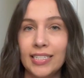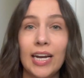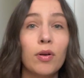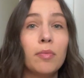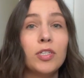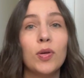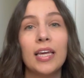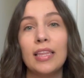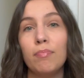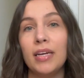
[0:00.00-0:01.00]
we're going to be
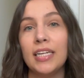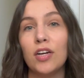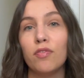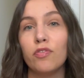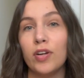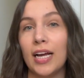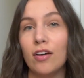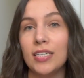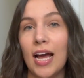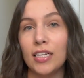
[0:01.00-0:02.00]
doing the mid-year
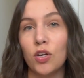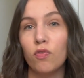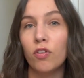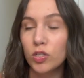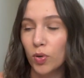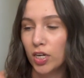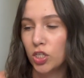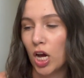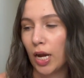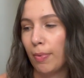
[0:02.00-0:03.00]
freakout tag. So first we're going
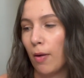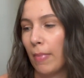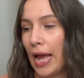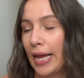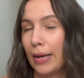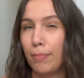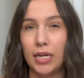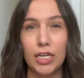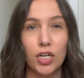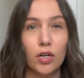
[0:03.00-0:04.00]
to talk about my
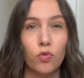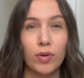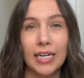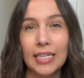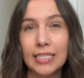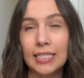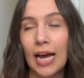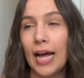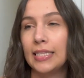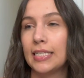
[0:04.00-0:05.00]
mid-year reading
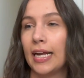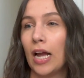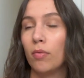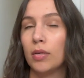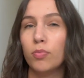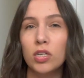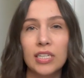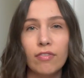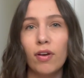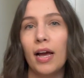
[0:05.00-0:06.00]
stats, like how many books
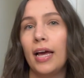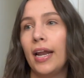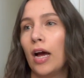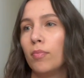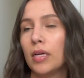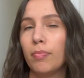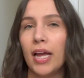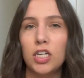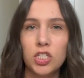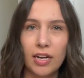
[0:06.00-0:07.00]
I've read, how many
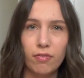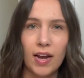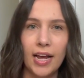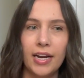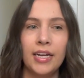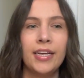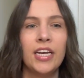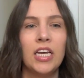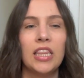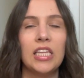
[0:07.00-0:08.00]
pages I've read,
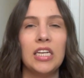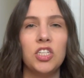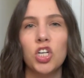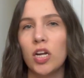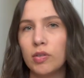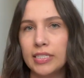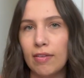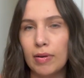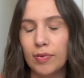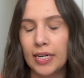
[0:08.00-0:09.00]
the genres
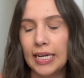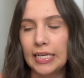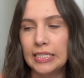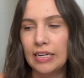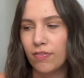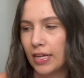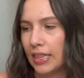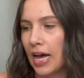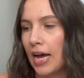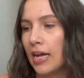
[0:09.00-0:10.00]
I've been reading, stuff like
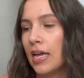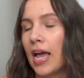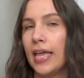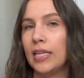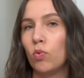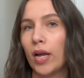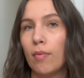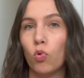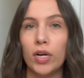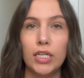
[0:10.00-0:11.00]
that. And then we'll
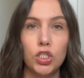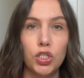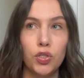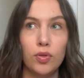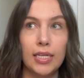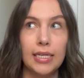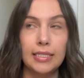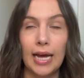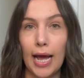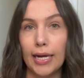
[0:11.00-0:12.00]
get more into the
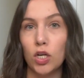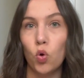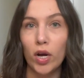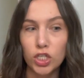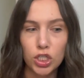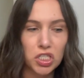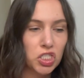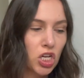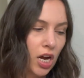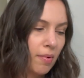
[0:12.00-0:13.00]
tag
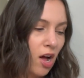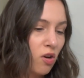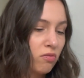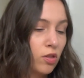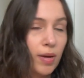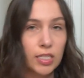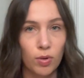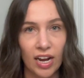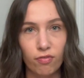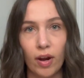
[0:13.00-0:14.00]
questions, talk about the best
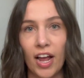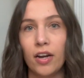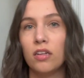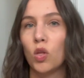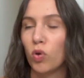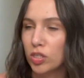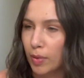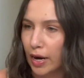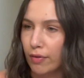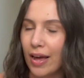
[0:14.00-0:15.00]
book I've read, the worst
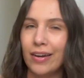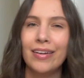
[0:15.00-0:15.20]
book I read,